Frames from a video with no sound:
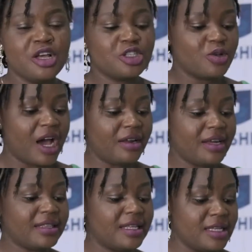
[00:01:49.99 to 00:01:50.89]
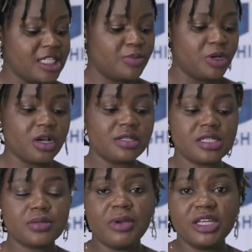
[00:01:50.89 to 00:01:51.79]
So another thing is, because
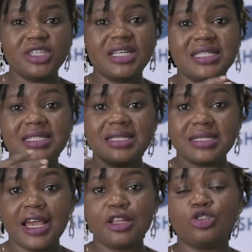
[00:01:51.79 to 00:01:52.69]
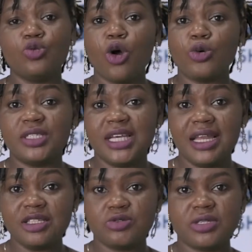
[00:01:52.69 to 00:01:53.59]
this machine is designed to work with
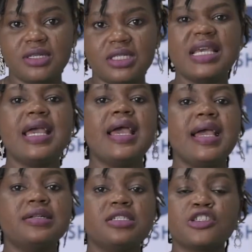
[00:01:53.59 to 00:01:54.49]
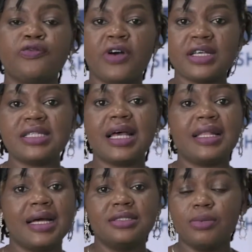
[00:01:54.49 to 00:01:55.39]
electricity, it is faster
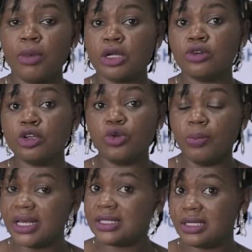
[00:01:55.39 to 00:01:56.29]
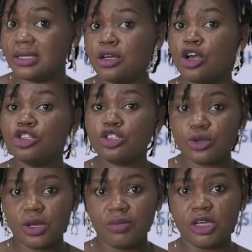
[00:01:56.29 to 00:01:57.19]
than the manual domestic
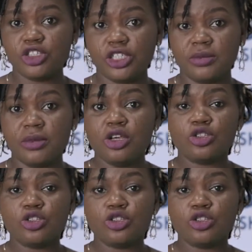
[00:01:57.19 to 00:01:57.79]
sewing machine.